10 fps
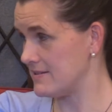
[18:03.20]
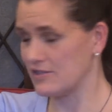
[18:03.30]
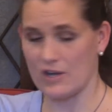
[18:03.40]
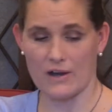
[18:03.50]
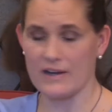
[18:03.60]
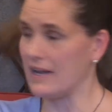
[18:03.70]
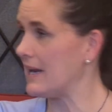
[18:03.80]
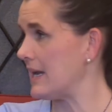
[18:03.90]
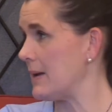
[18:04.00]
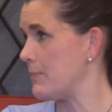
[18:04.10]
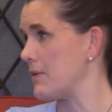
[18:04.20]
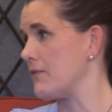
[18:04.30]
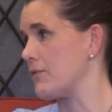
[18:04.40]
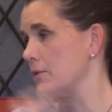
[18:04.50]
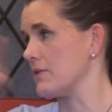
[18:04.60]
starting in April
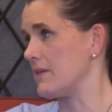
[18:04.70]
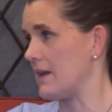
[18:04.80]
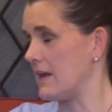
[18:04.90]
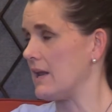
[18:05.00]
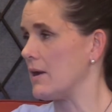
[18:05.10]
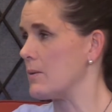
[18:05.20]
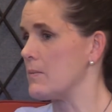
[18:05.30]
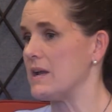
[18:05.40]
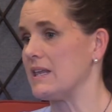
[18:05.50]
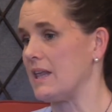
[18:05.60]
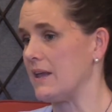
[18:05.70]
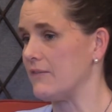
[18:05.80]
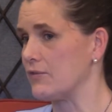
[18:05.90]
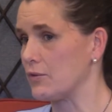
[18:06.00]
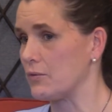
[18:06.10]
4th, and a year in my
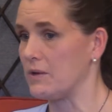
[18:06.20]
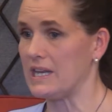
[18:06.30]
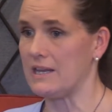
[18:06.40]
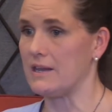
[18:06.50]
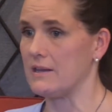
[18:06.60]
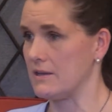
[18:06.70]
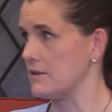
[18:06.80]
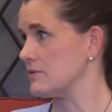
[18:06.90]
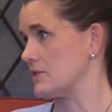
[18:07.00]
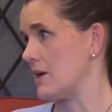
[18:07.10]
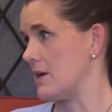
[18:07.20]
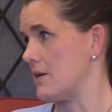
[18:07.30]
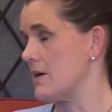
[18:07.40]
life 3 years ago.